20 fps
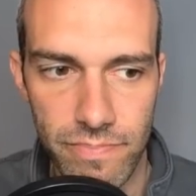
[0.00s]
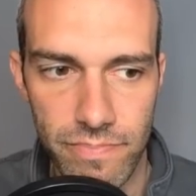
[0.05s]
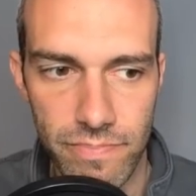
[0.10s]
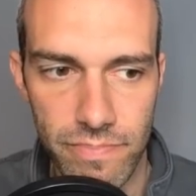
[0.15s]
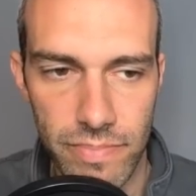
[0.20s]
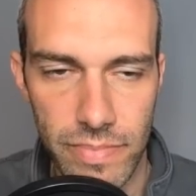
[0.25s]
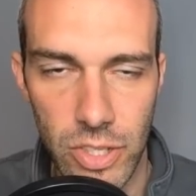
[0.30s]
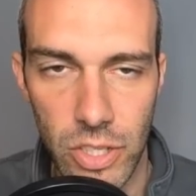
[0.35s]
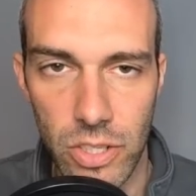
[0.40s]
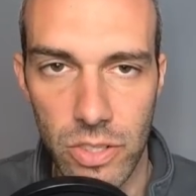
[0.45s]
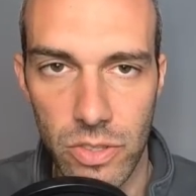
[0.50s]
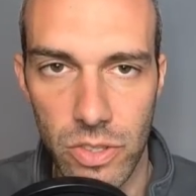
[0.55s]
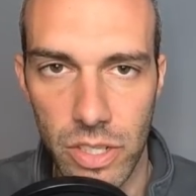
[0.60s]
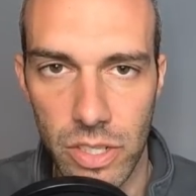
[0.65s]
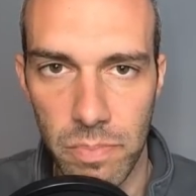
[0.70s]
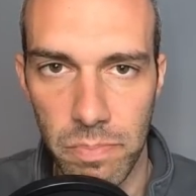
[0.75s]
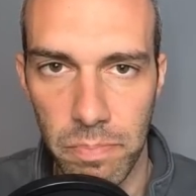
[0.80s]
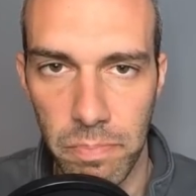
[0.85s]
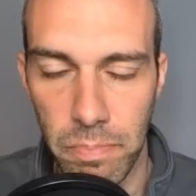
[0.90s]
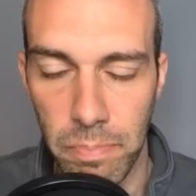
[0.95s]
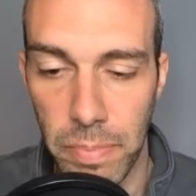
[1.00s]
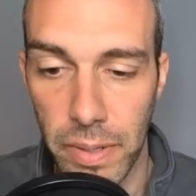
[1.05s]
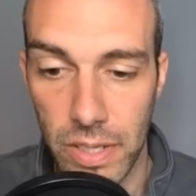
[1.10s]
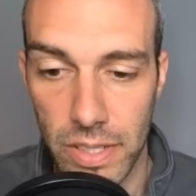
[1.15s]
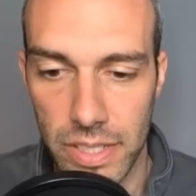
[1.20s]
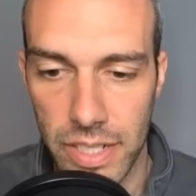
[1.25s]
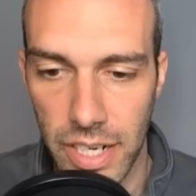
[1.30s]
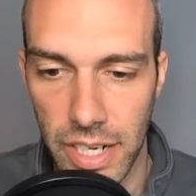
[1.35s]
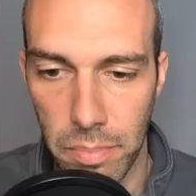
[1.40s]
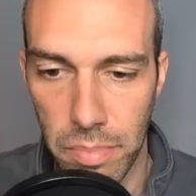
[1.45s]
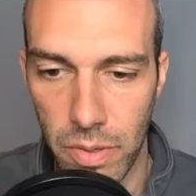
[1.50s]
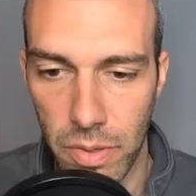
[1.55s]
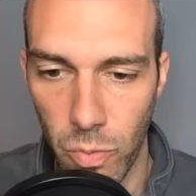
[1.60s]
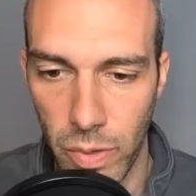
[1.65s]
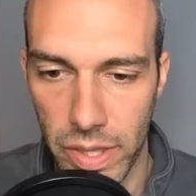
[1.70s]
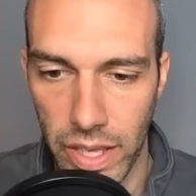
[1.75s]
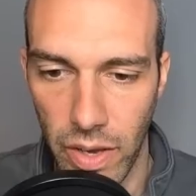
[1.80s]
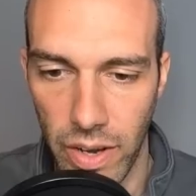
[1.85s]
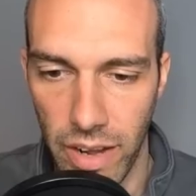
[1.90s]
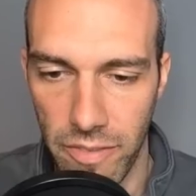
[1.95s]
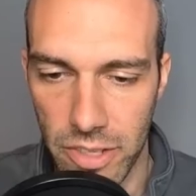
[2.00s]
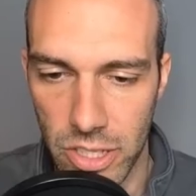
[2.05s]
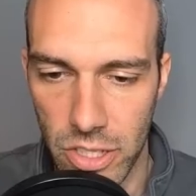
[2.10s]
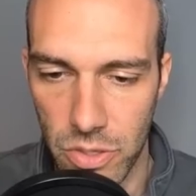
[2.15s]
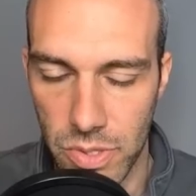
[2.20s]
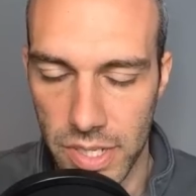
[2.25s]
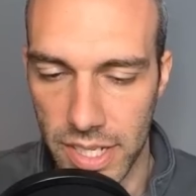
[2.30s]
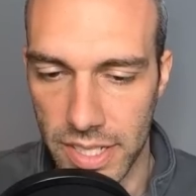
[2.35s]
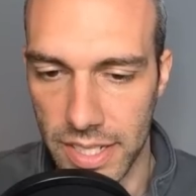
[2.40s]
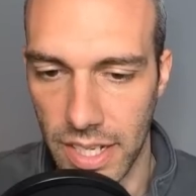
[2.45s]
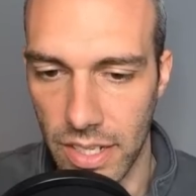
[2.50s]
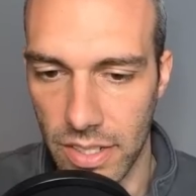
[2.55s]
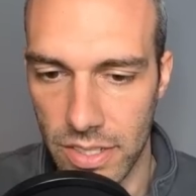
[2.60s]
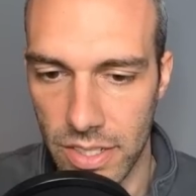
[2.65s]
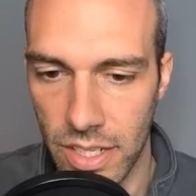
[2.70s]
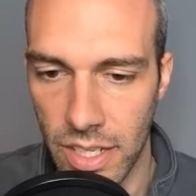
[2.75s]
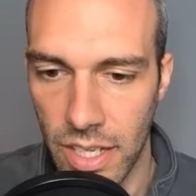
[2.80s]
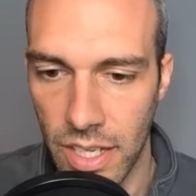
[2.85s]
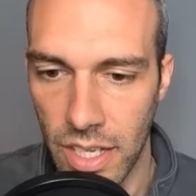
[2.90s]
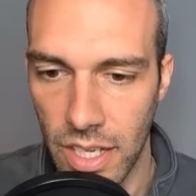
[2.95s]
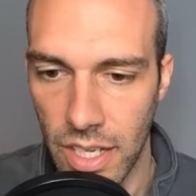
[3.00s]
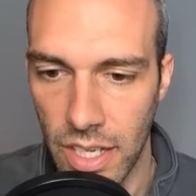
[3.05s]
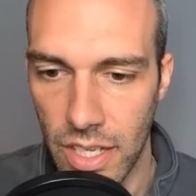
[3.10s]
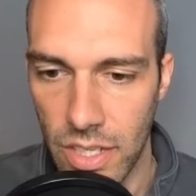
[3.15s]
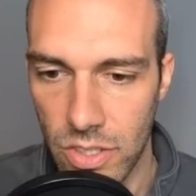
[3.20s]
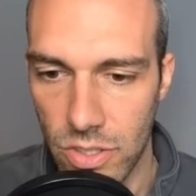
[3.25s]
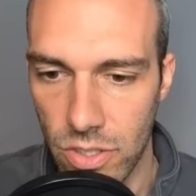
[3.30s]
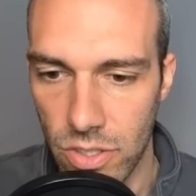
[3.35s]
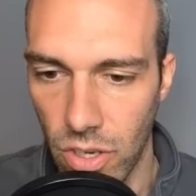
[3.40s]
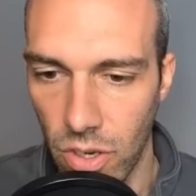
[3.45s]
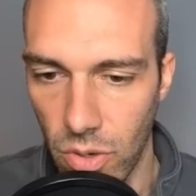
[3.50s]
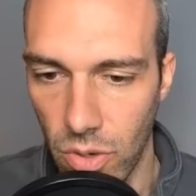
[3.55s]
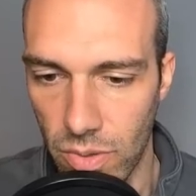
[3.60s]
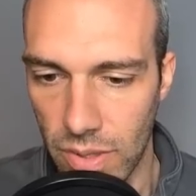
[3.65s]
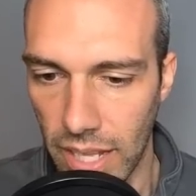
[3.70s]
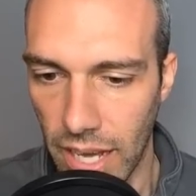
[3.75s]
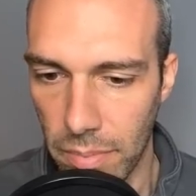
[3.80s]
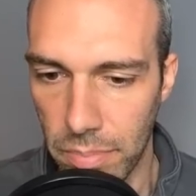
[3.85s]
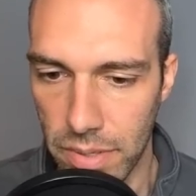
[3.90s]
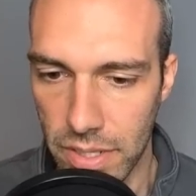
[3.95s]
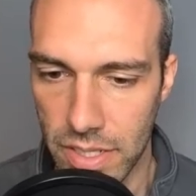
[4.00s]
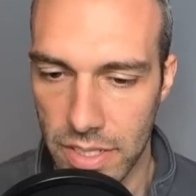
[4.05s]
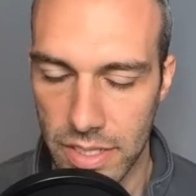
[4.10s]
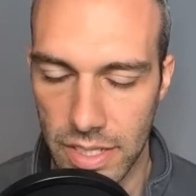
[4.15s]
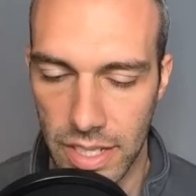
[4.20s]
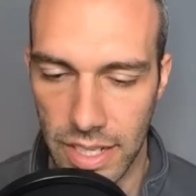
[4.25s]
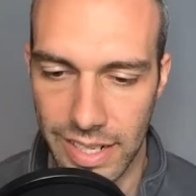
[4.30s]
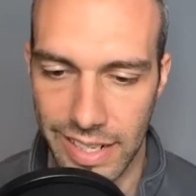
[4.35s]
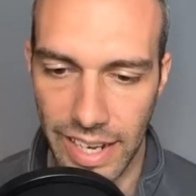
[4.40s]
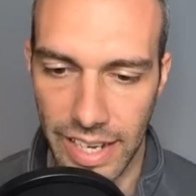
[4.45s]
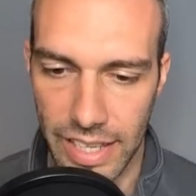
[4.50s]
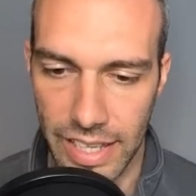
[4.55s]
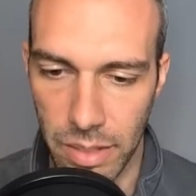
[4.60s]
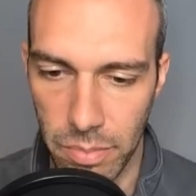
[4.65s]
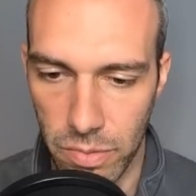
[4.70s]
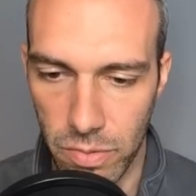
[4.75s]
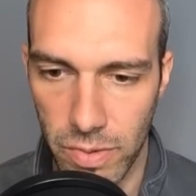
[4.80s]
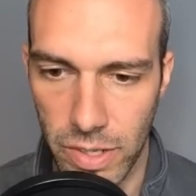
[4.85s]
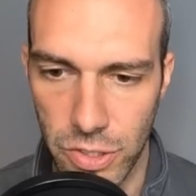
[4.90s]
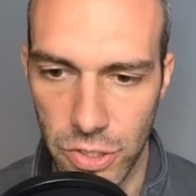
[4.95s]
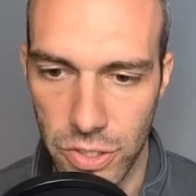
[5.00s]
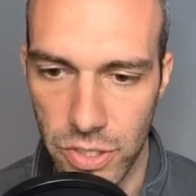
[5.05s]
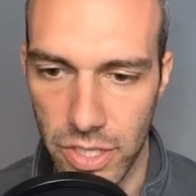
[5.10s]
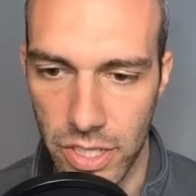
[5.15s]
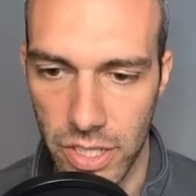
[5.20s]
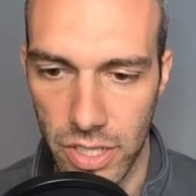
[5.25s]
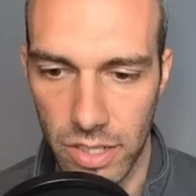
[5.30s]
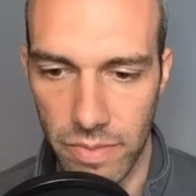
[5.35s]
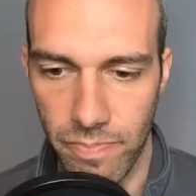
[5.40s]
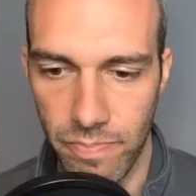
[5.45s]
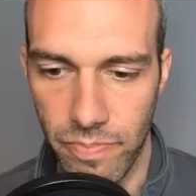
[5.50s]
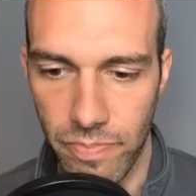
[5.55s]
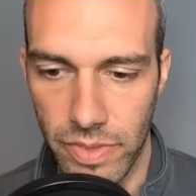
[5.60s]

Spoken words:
you can build it up without having to use Excels. So Lapras, Annihilate, Registeel.